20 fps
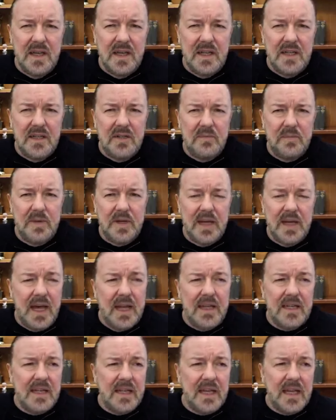a little bit.
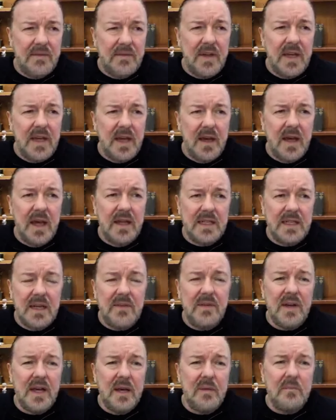And giving
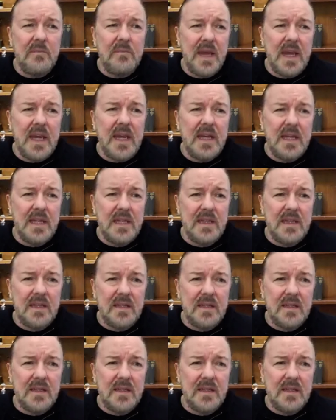up meat